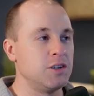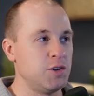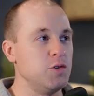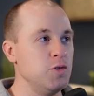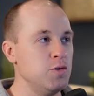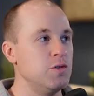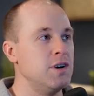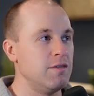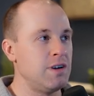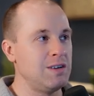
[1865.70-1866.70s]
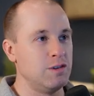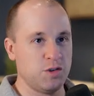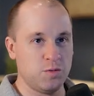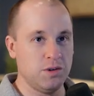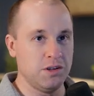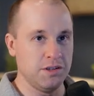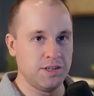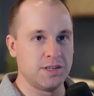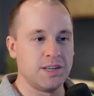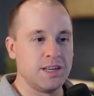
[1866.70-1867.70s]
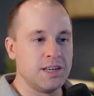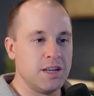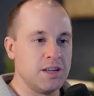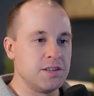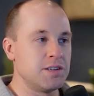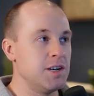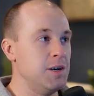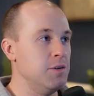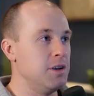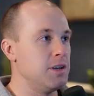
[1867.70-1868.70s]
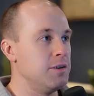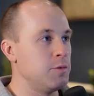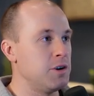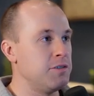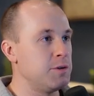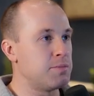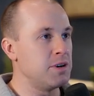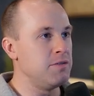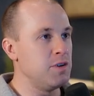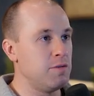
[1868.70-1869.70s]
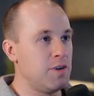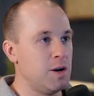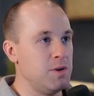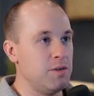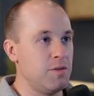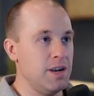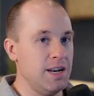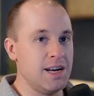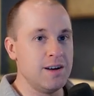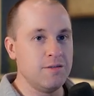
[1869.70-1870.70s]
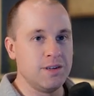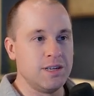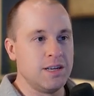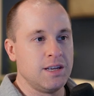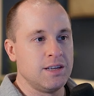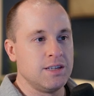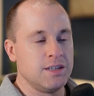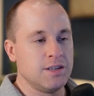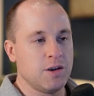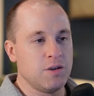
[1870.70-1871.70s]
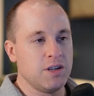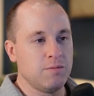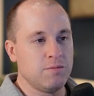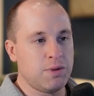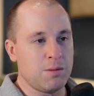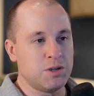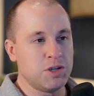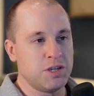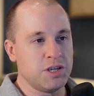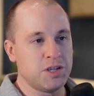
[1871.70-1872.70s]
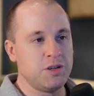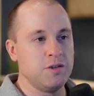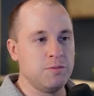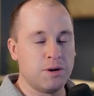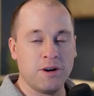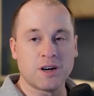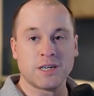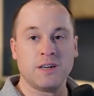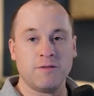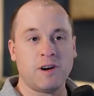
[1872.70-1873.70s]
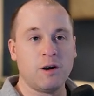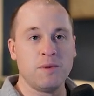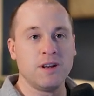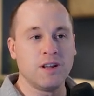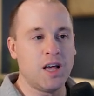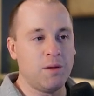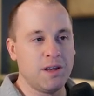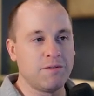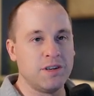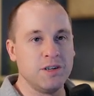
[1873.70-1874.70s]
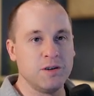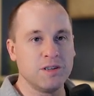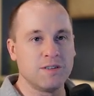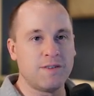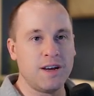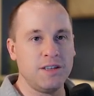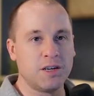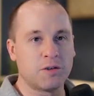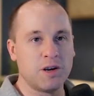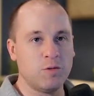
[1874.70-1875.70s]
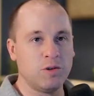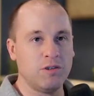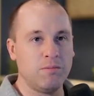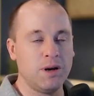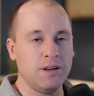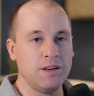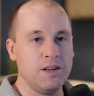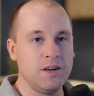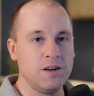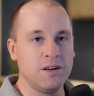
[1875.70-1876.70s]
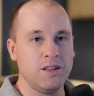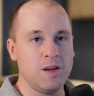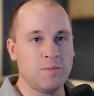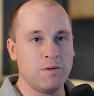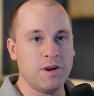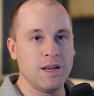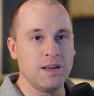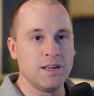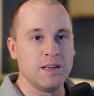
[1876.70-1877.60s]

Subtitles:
to VIVERSE worlds. So we're in the preview environment right now. So to publish this to a production environment, all we have to do is find the Create World button here in the upper right,